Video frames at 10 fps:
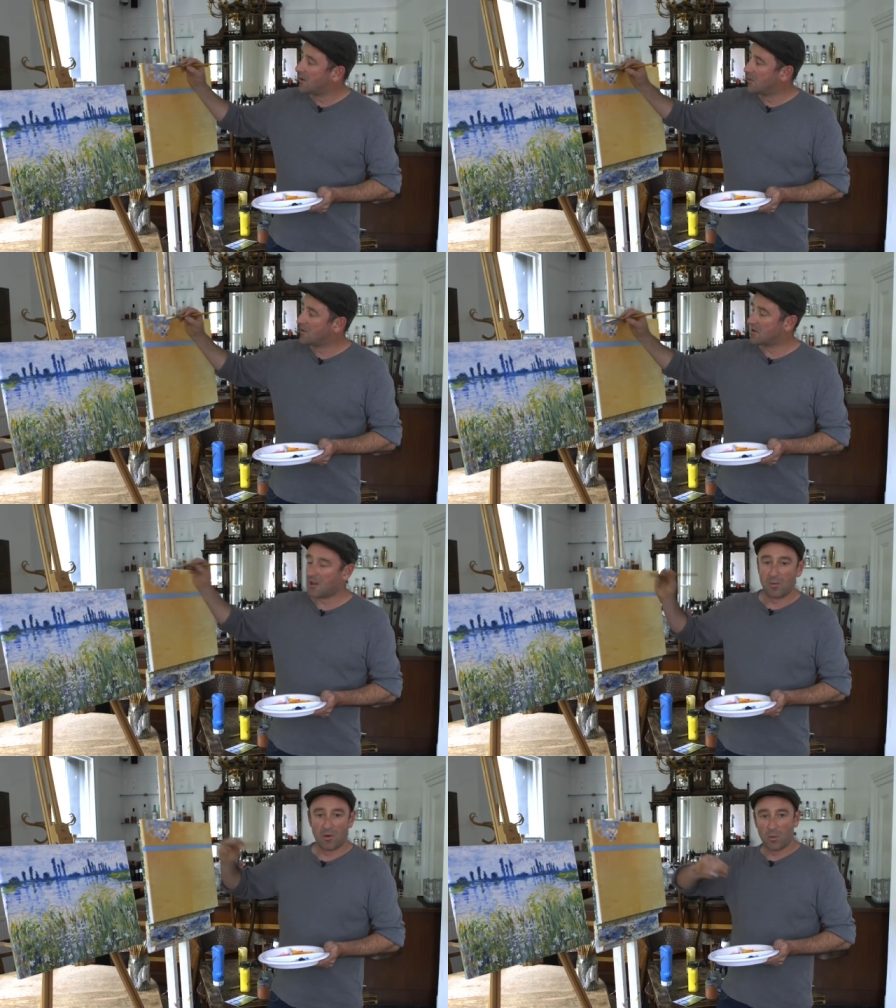we just
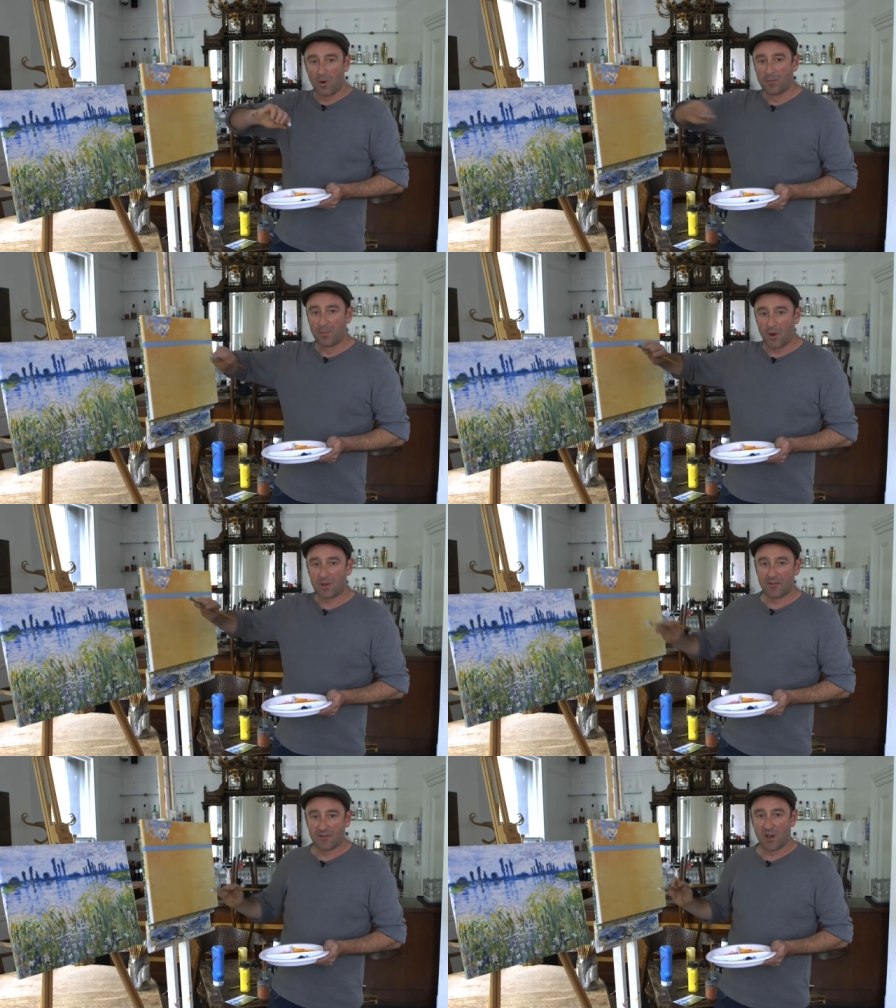don't want one
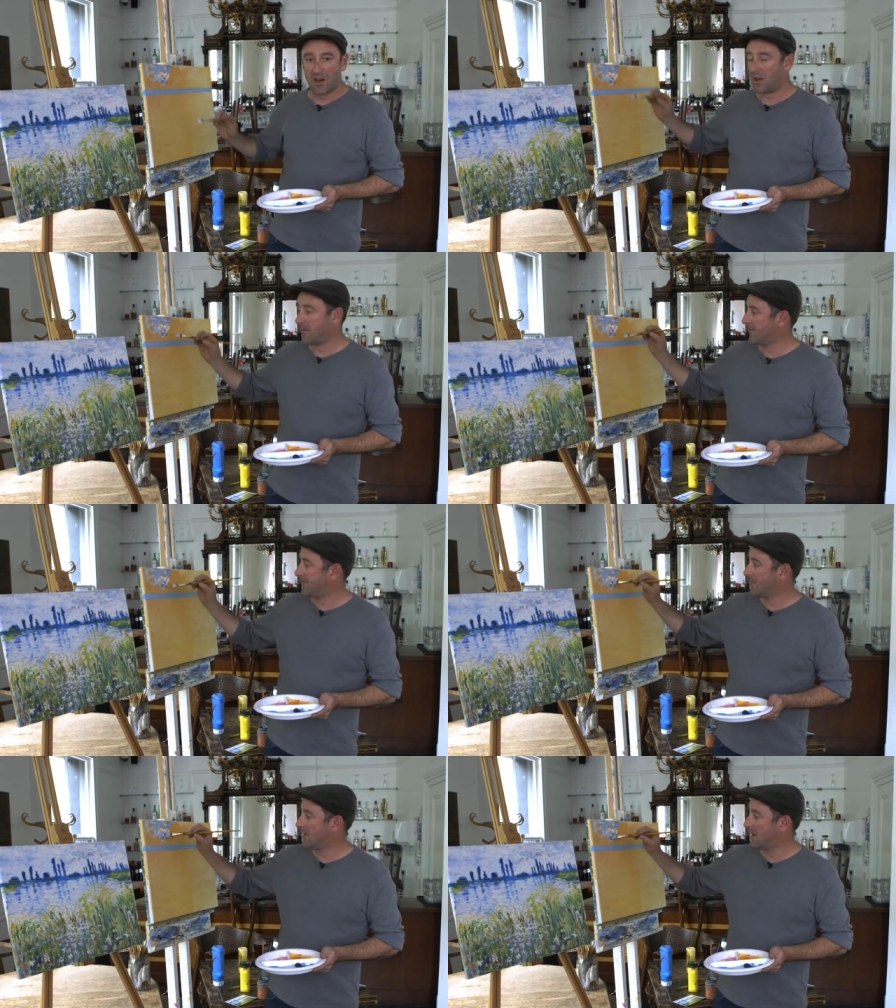block of colour.
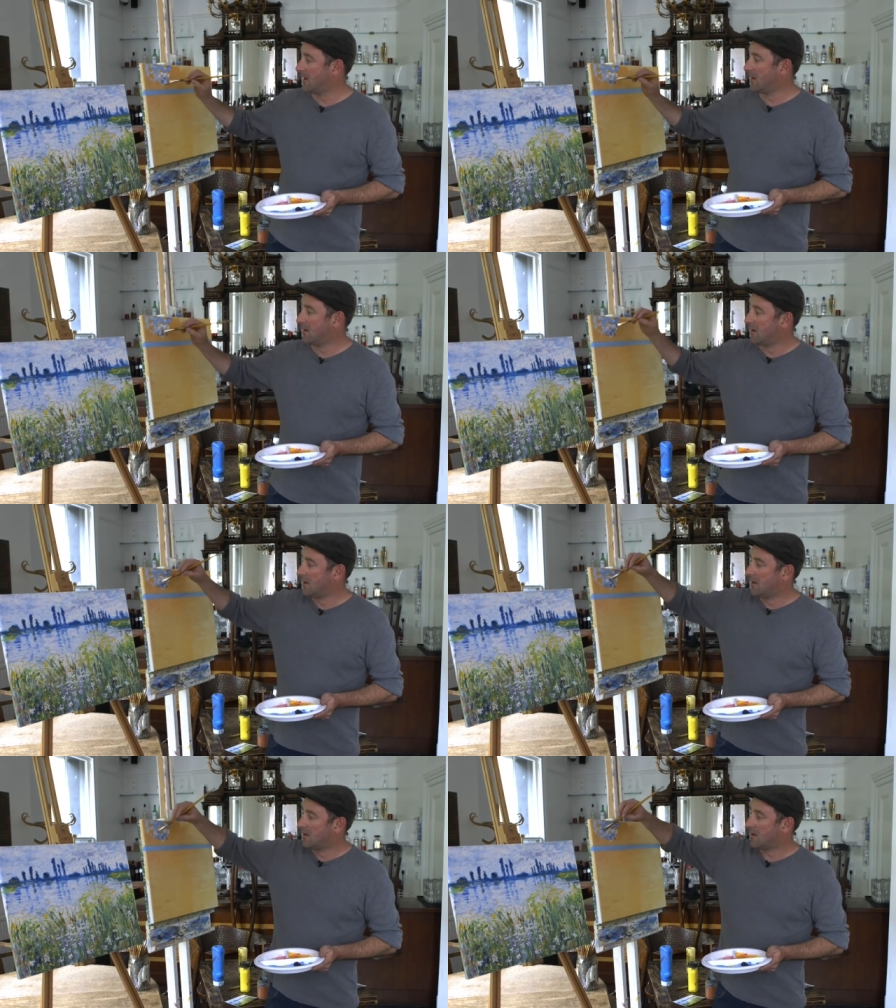
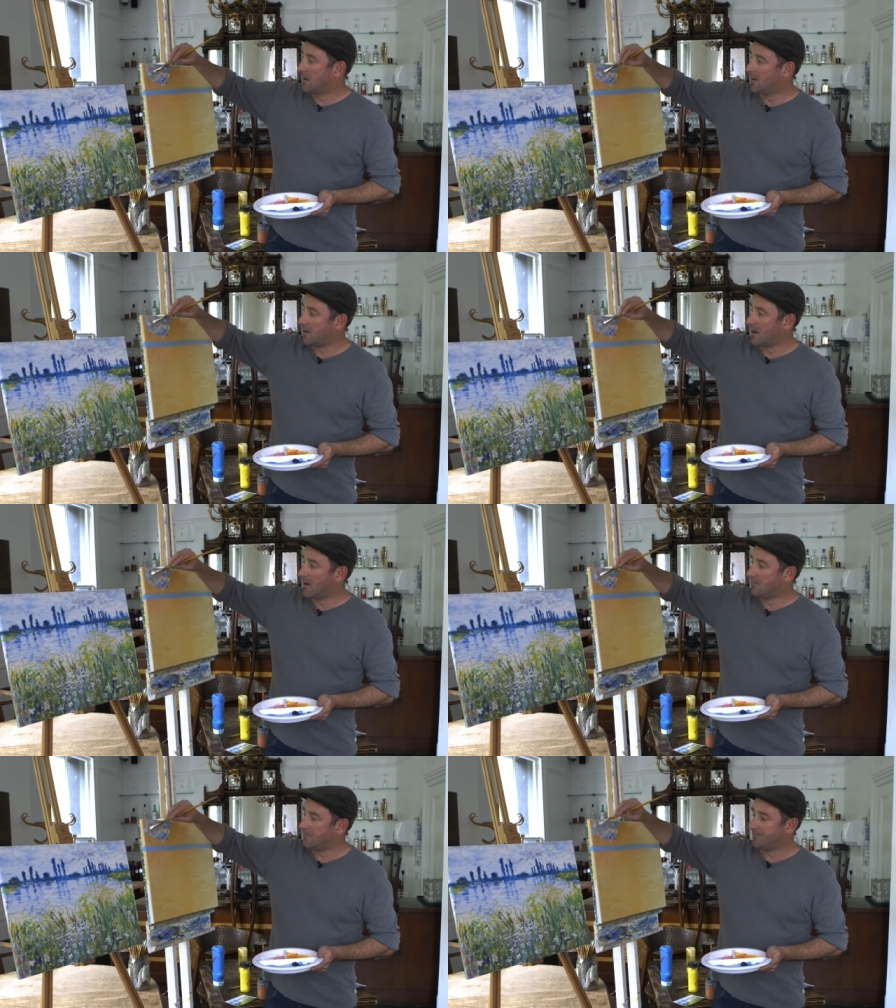So here we
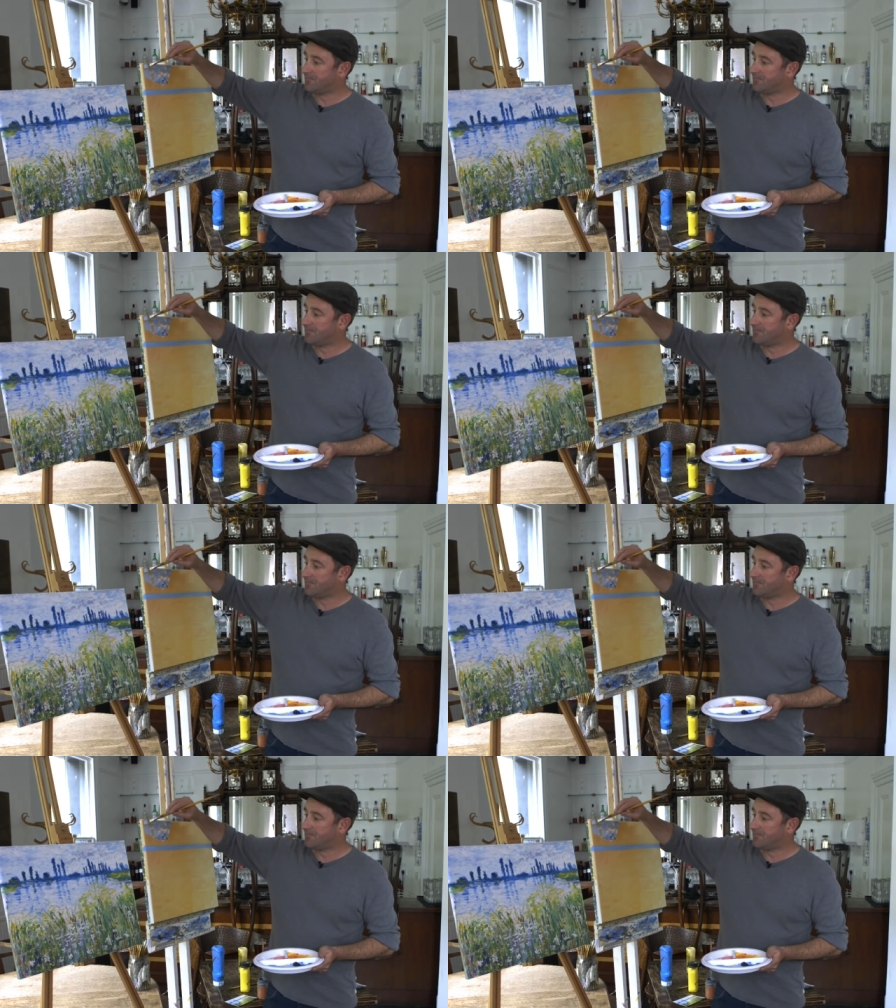go.